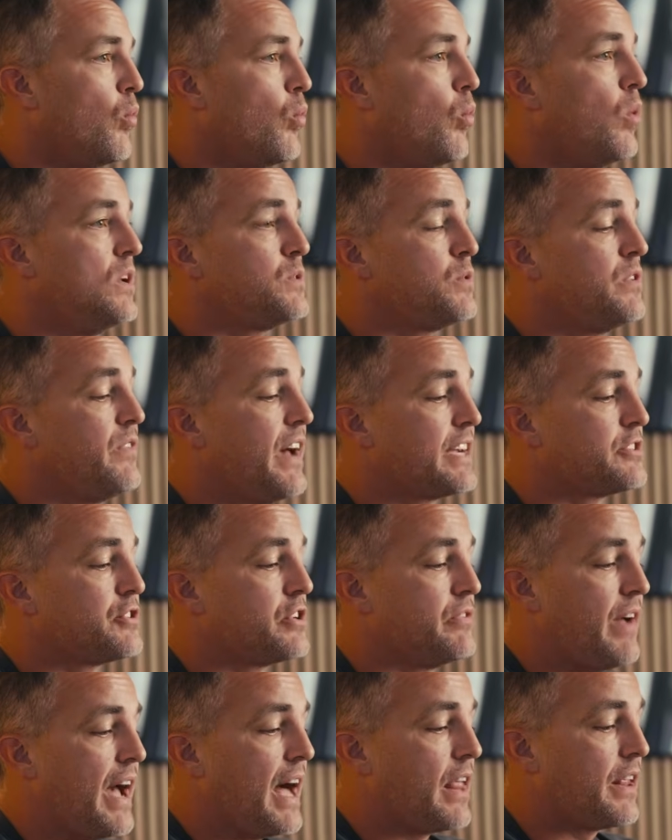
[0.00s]
Once we've actually
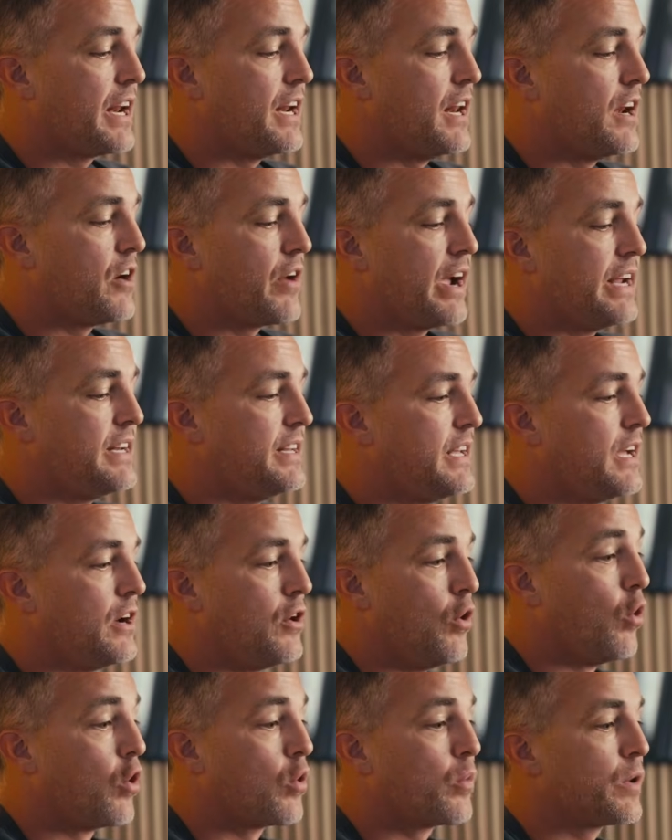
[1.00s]
validated our idea,
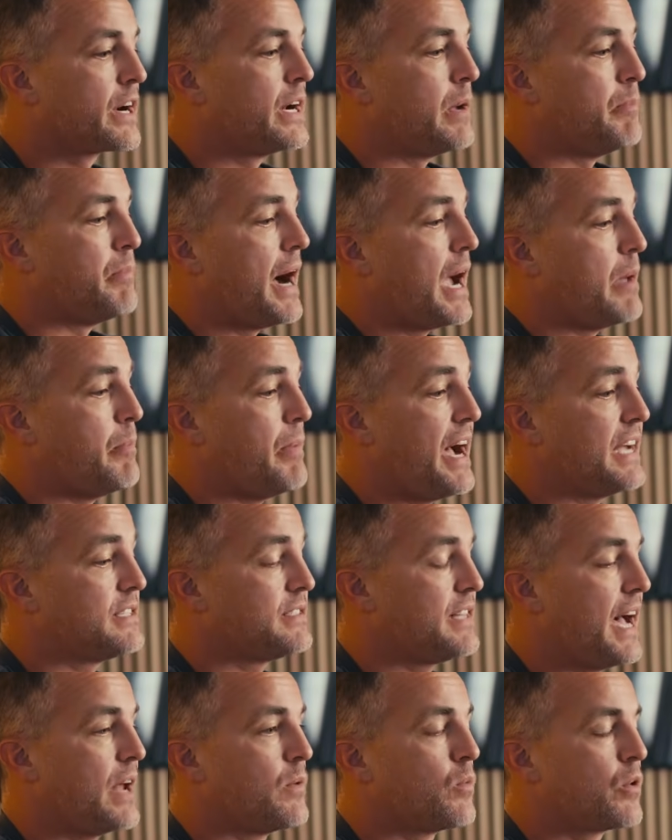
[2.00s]
or we're going to bypass
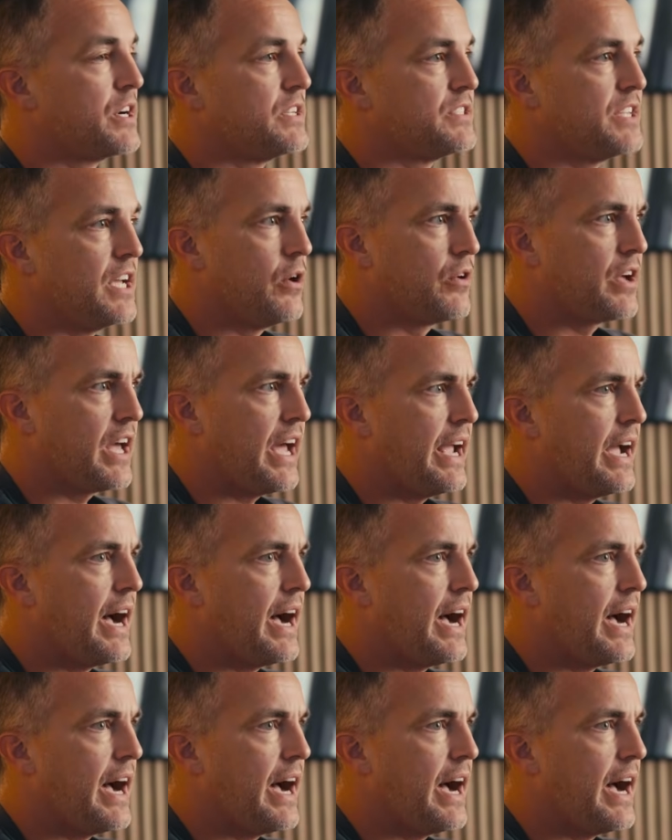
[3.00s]
that and we're going to say, okay,